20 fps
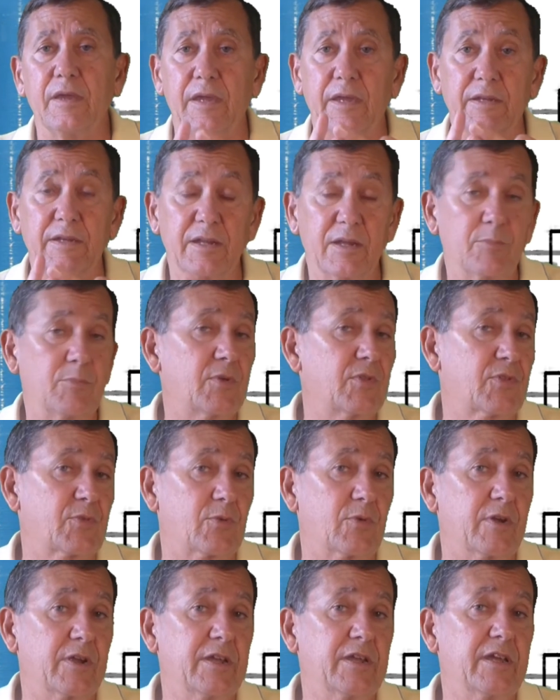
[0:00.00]
And number
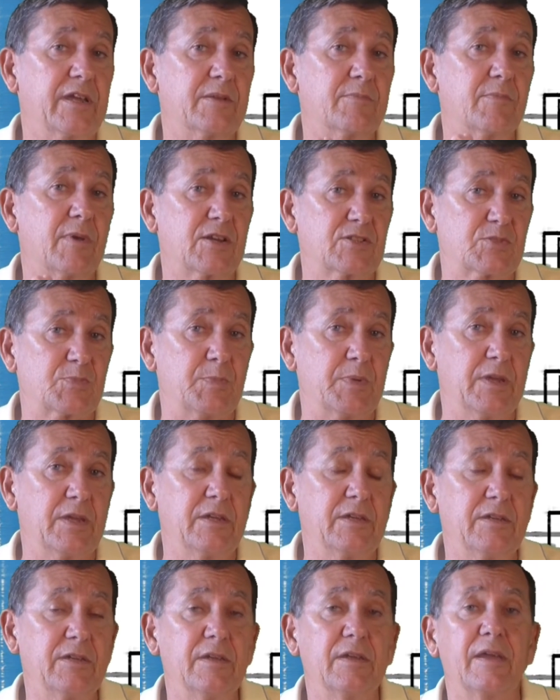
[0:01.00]
three, it must
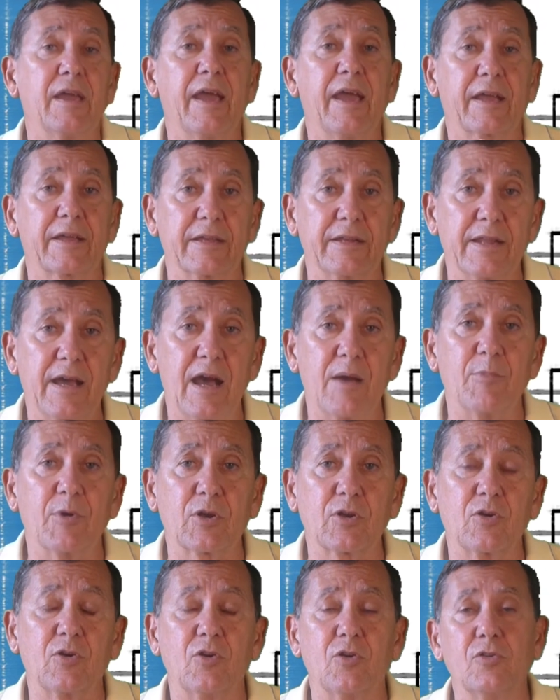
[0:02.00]
be
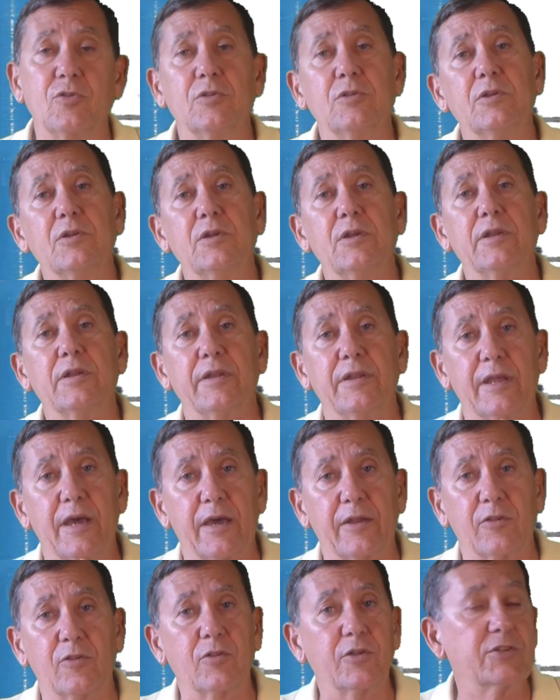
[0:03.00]
economical
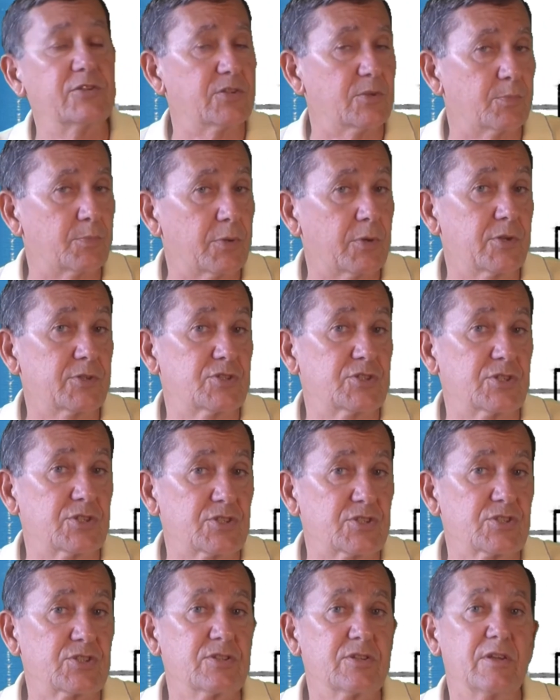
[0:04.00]
not only to
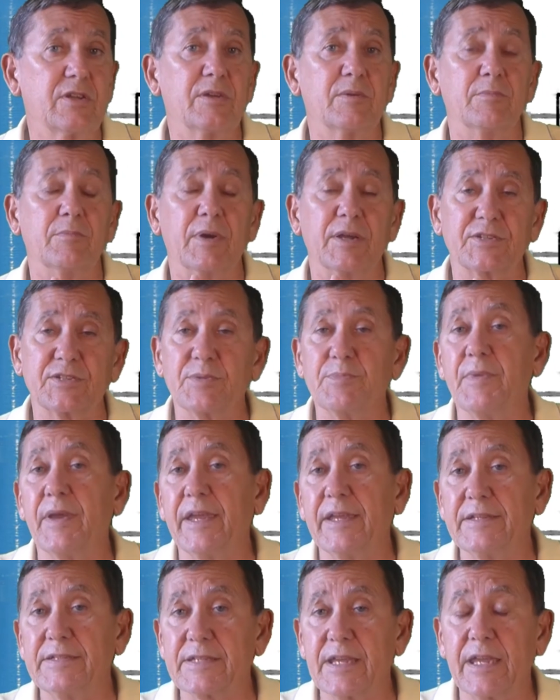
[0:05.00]
purchase but to
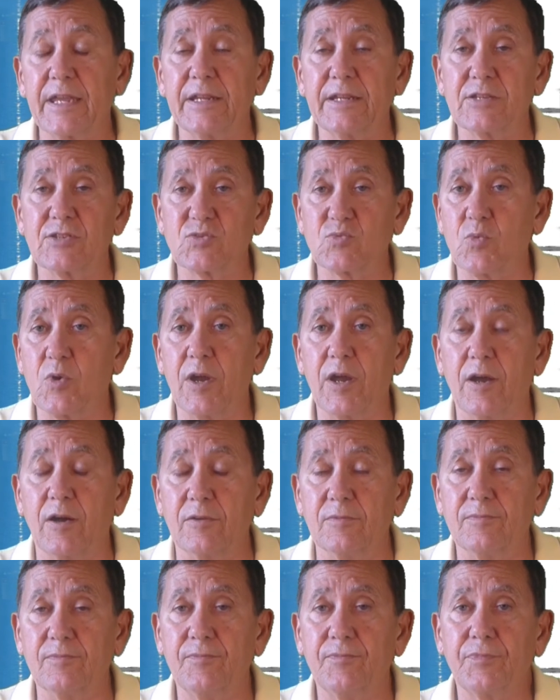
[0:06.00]
maintain as well.
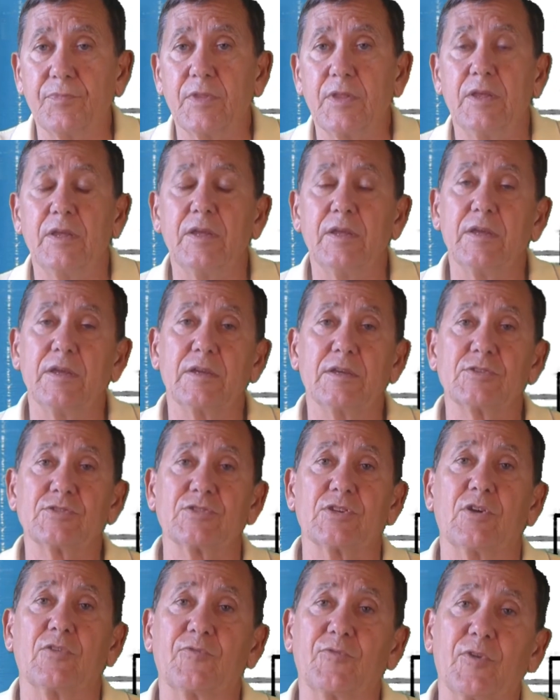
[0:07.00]

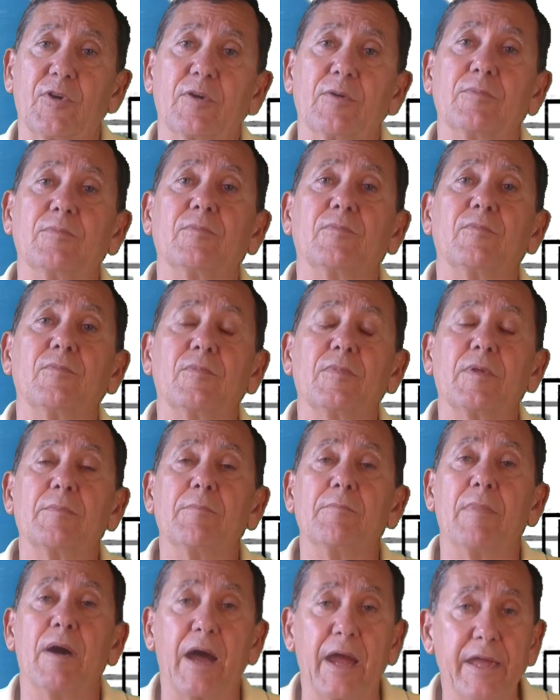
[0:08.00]
So for
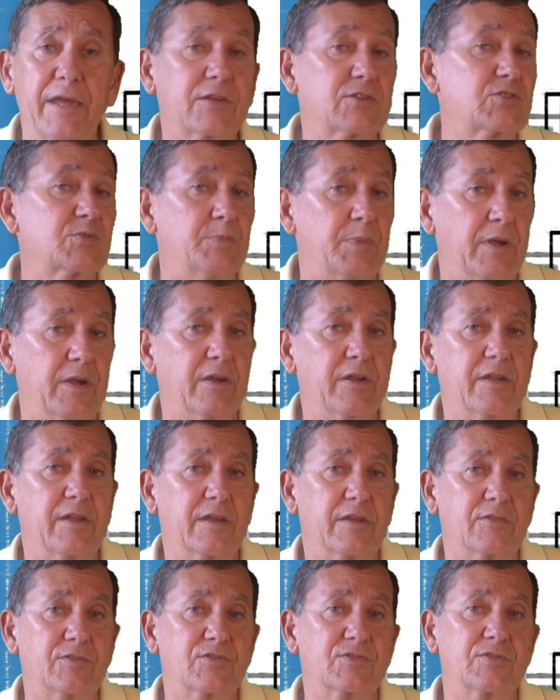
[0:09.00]
my
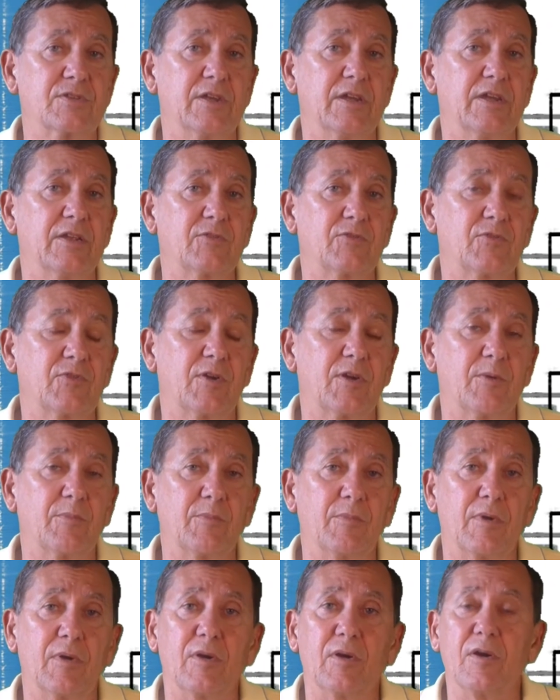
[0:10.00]
experience and
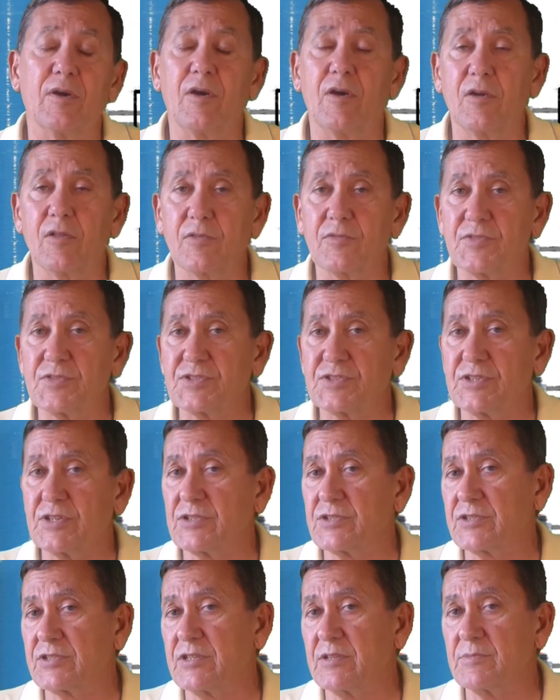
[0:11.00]
from all the
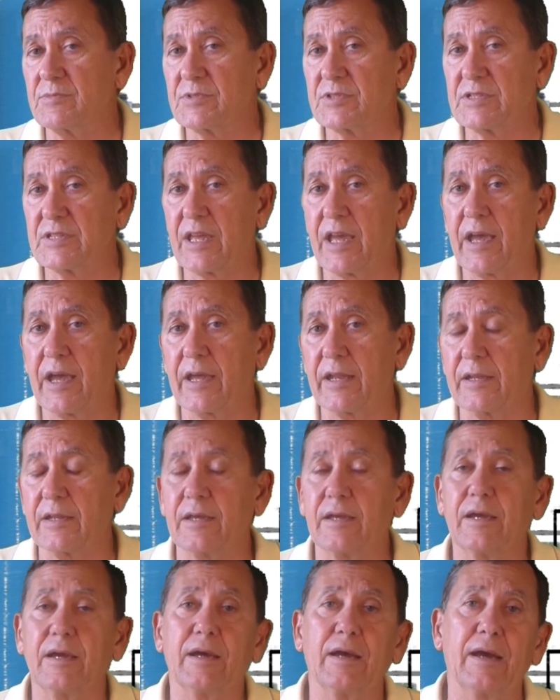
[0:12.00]
systems that
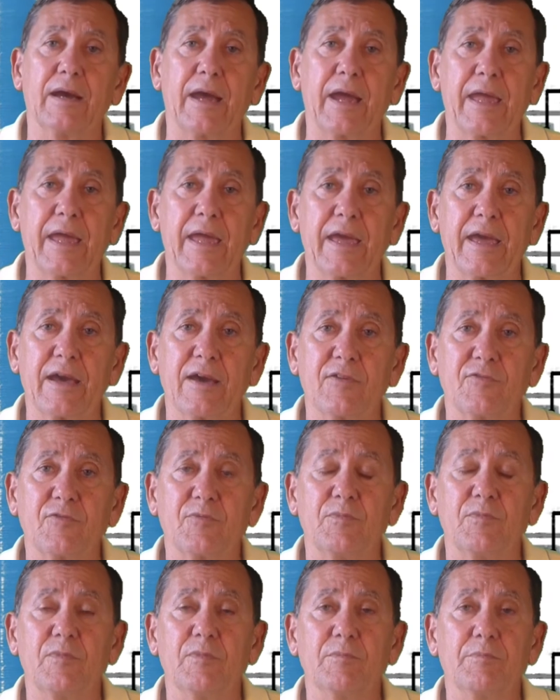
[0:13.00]
I have
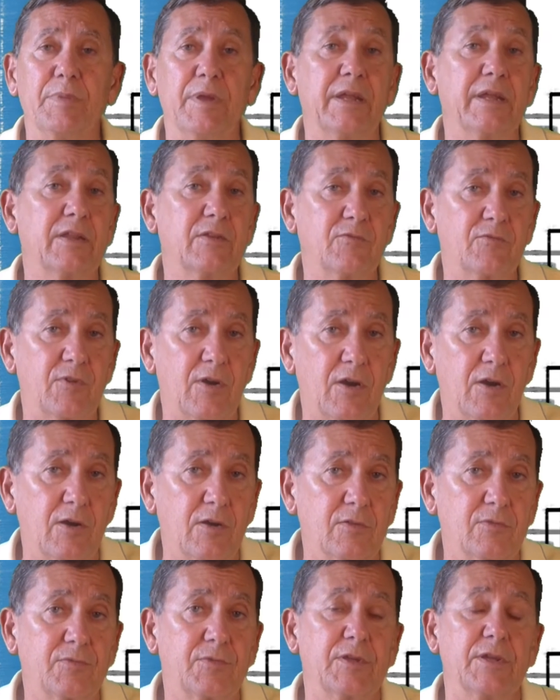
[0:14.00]
been
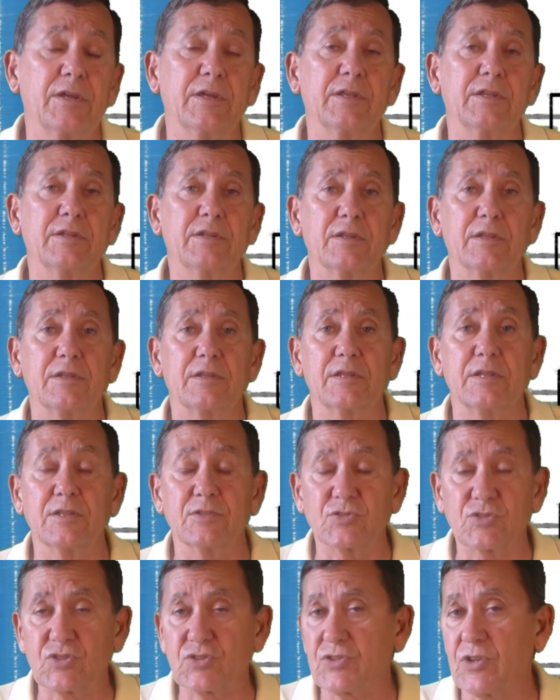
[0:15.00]
involved in
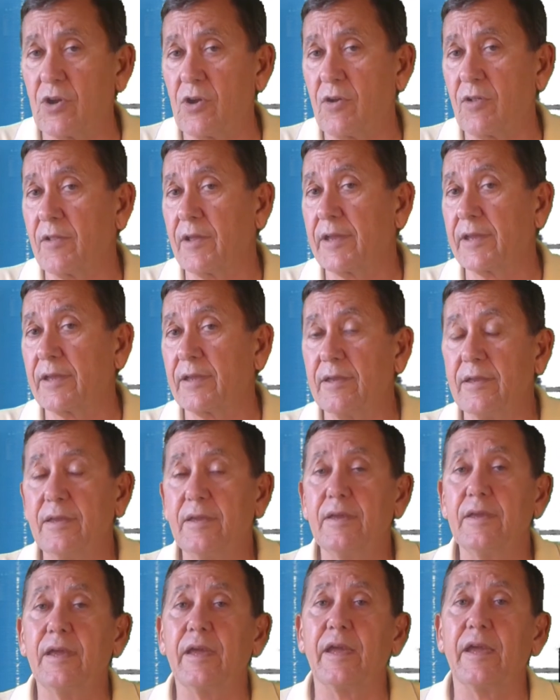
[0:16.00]
installing
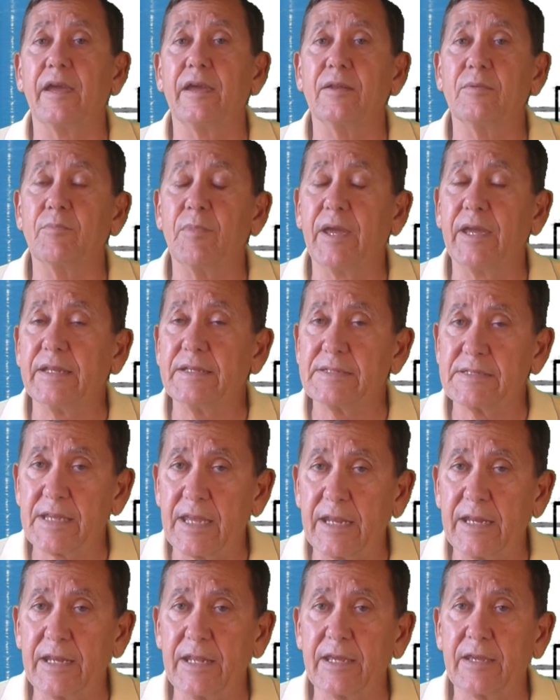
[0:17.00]
and
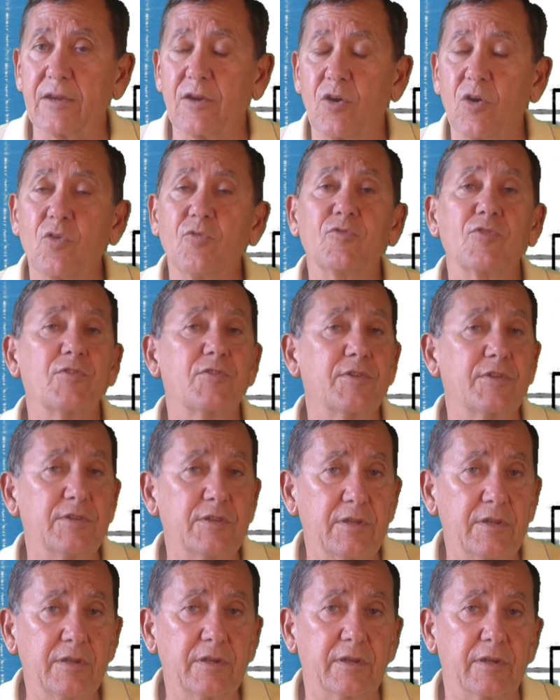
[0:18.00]
maintaining over the
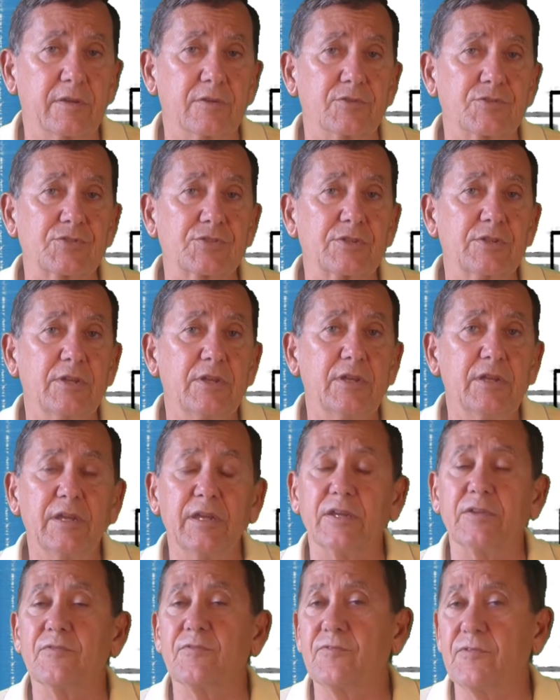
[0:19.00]
years
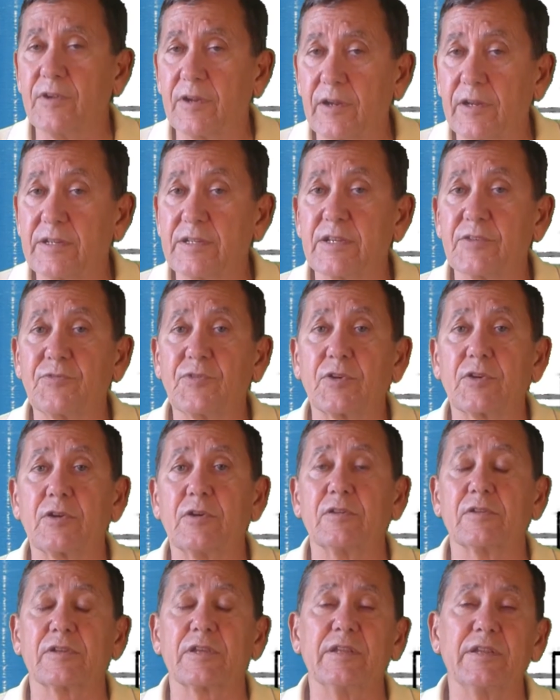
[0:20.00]
in very
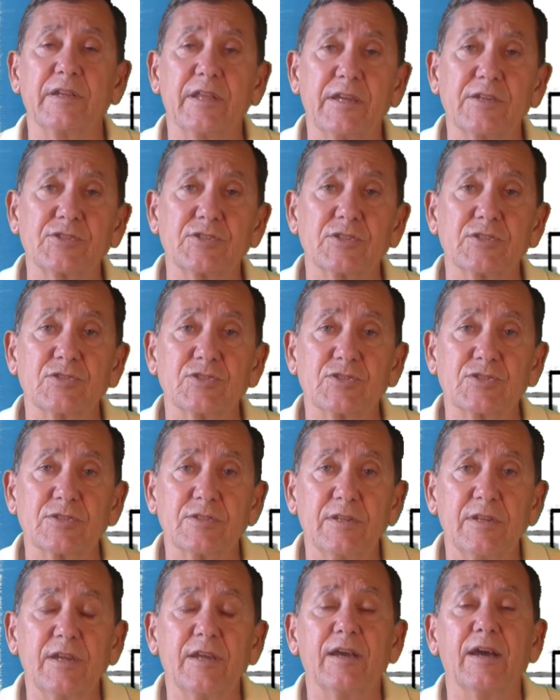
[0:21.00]
difficult conditions,